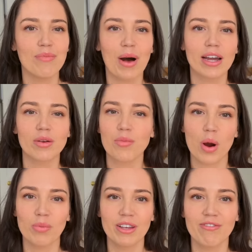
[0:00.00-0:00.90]
but I can
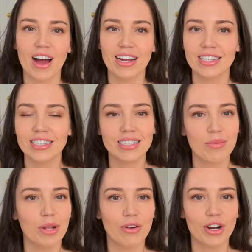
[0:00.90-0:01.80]
probably find
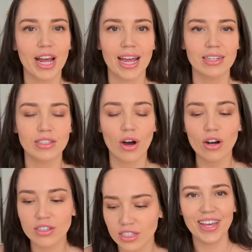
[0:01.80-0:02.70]
similar on ASOS.